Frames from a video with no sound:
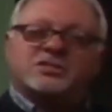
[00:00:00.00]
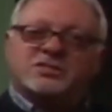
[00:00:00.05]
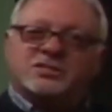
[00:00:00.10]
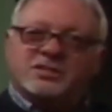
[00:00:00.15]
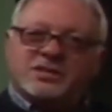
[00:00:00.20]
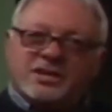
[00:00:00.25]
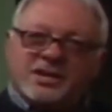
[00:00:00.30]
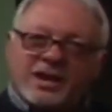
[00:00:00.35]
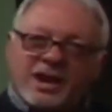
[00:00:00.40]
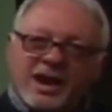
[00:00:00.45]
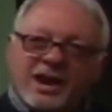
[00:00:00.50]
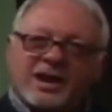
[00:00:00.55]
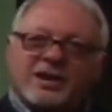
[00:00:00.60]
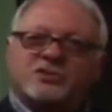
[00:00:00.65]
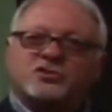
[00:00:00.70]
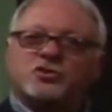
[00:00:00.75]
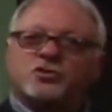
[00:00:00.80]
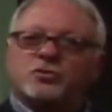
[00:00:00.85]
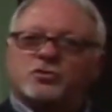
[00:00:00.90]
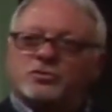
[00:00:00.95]
this
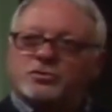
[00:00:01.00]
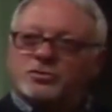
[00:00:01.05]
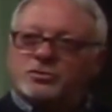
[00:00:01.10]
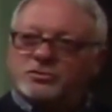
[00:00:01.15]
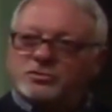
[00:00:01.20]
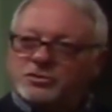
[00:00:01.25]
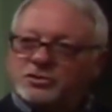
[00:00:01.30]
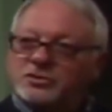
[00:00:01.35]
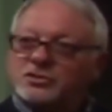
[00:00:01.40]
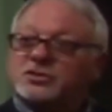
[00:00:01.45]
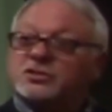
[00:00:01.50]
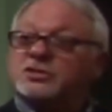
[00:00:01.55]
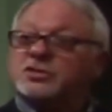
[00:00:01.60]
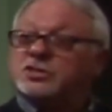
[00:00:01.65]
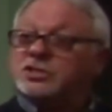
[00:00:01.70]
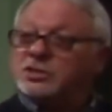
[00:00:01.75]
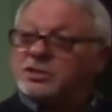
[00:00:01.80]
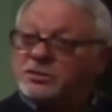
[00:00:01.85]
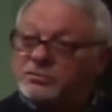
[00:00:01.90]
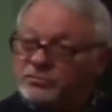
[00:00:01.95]
natural
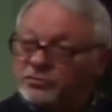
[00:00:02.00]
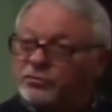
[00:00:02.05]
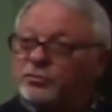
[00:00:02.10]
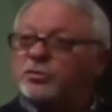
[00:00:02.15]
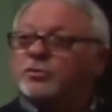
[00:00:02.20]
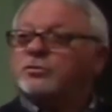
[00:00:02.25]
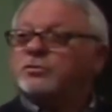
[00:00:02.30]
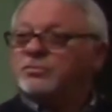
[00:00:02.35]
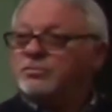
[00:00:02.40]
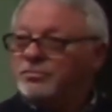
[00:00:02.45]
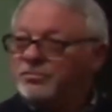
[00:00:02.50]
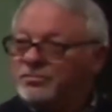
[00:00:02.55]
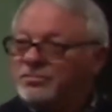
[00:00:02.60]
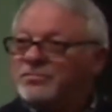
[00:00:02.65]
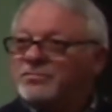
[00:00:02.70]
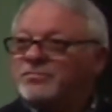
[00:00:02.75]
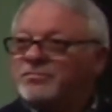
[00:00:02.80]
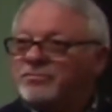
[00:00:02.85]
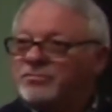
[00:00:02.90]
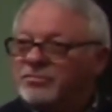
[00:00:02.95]
sinful
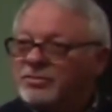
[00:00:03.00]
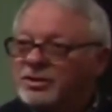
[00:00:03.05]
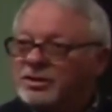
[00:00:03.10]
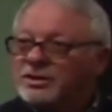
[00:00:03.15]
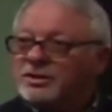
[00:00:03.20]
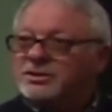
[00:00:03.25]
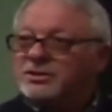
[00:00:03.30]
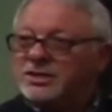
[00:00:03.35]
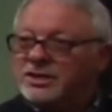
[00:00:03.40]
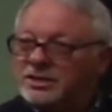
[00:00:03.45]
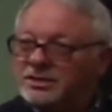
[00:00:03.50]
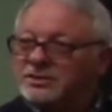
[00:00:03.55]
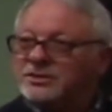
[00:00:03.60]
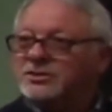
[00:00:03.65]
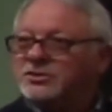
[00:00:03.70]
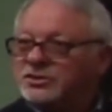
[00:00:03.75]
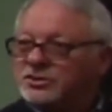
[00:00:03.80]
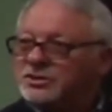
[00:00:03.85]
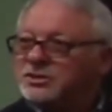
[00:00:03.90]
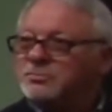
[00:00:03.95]

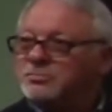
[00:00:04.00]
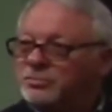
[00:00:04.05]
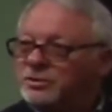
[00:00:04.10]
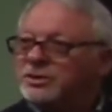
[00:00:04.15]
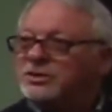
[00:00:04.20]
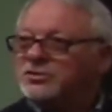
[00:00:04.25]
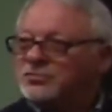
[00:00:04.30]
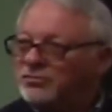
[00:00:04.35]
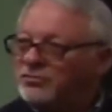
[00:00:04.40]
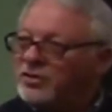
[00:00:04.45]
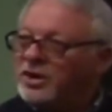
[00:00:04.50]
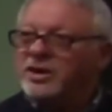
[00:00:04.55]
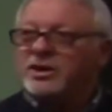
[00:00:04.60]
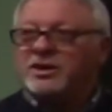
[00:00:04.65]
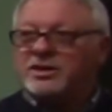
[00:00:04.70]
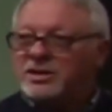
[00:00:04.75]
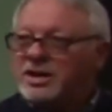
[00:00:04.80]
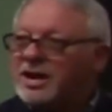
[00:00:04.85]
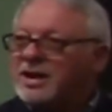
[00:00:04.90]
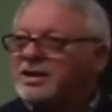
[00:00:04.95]
tendency, but it's
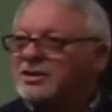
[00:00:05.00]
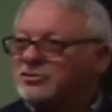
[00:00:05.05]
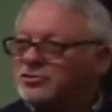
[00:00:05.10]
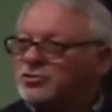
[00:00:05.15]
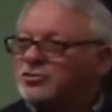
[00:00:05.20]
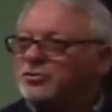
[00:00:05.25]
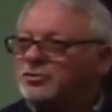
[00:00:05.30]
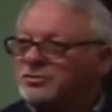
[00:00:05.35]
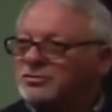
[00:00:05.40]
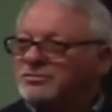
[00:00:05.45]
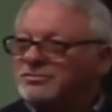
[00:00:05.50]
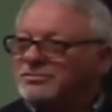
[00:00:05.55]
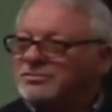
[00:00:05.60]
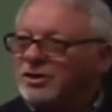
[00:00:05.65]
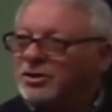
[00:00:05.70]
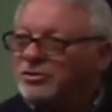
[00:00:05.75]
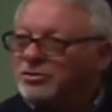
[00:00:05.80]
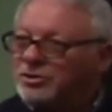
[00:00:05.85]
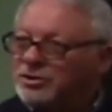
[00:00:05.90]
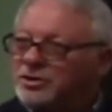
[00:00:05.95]
very natural
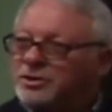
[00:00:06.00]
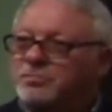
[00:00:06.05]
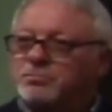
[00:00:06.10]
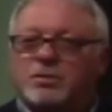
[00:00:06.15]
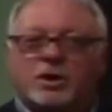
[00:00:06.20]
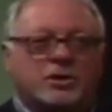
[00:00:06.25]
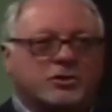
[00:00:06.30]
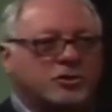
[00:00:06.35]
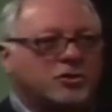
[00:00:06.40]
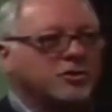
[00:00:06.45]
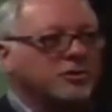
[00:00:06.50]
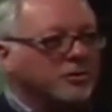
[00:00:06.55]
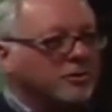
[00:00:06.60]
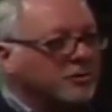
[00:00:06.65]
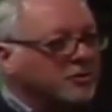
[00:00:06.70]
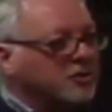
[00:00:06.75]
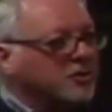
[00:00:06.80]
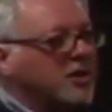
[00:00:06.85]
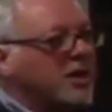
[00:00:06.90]
on an emotional,